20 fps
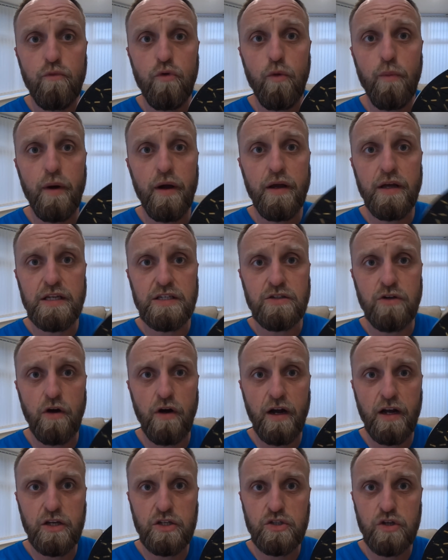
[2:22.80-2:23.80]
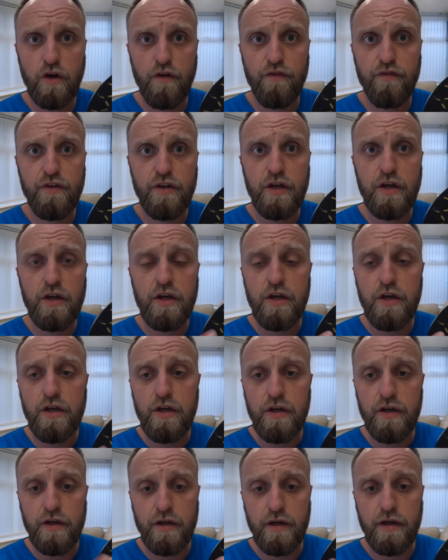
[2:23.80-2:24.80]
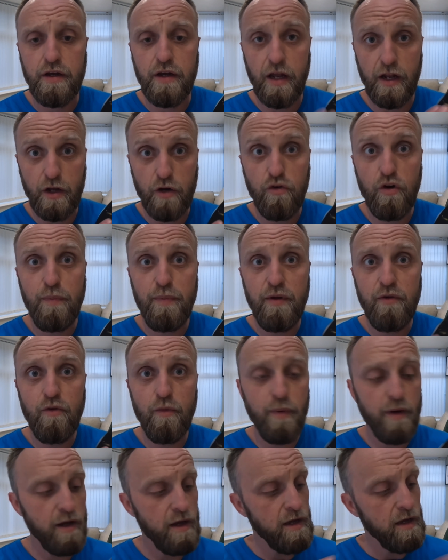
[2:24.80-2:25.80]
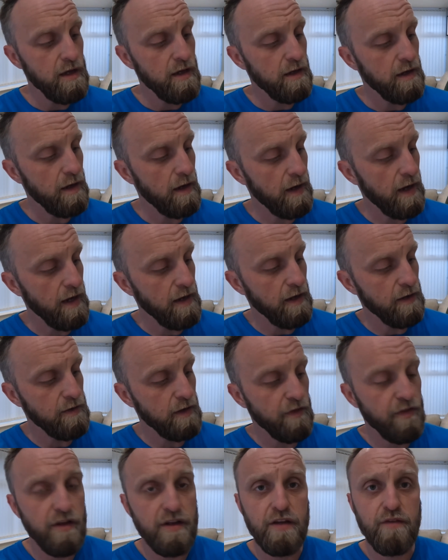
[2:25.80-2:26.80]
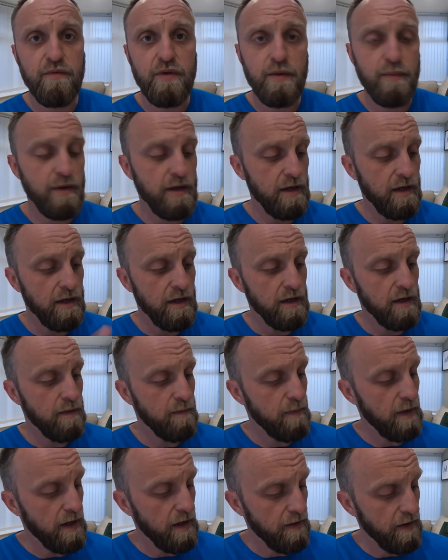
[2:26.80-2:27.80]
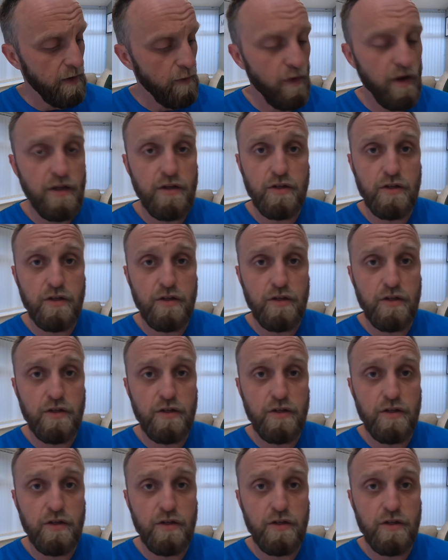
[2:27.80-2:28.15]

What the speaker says: rubber. It's not like a soft, kind of grippy rubber. Again, I think they maybe made it that way